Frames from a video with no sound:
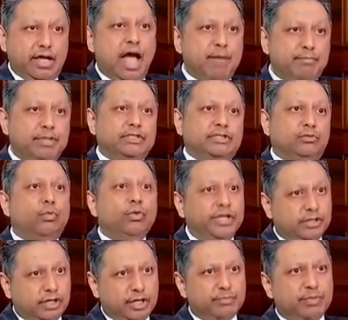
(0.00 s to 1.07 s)
happens,
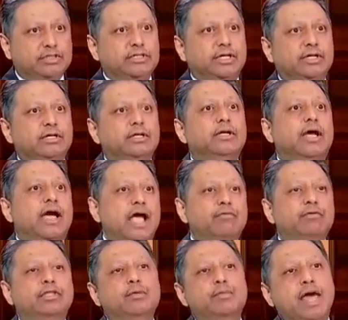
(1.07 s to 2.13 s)
only 30%,
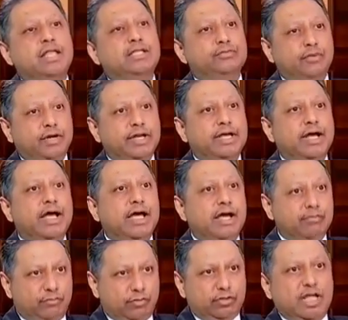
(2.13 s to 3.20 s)
and with the balance funding I
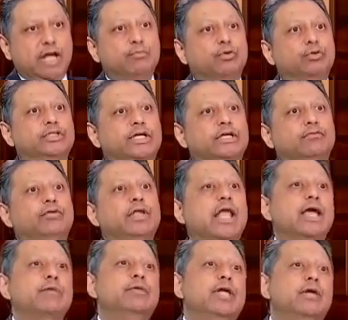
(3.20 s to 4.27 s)
have for that project,
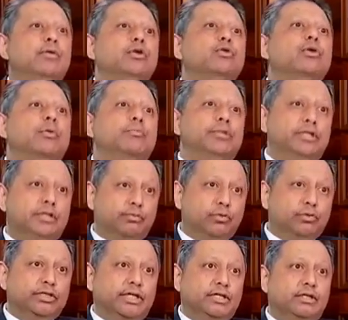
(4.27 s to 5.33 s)
will I be able to complete the
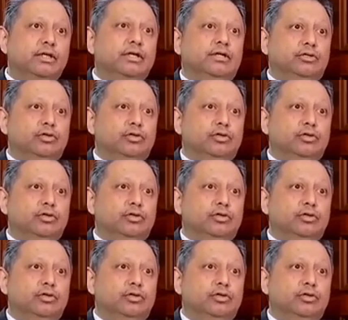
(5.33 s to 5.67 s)
project?